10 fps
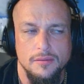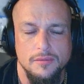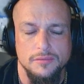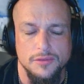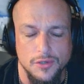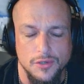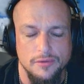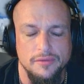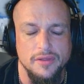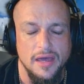
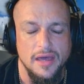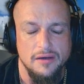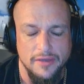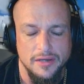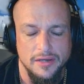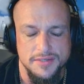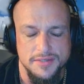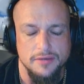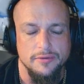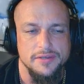Learn the galvanic
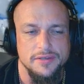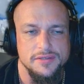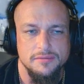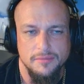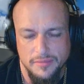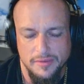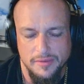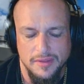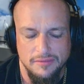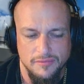series.
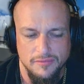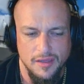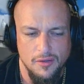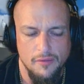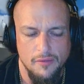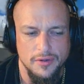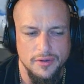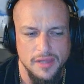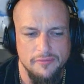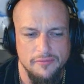They go over
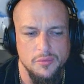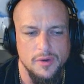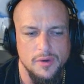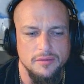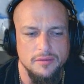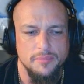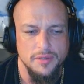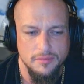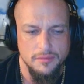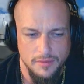it in level 1,
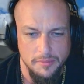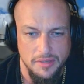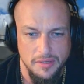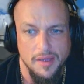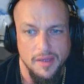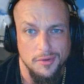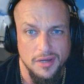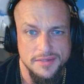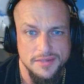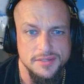but I mean
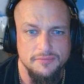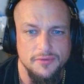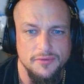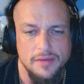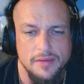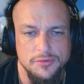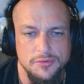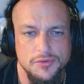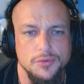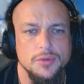memorize it for level
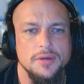2.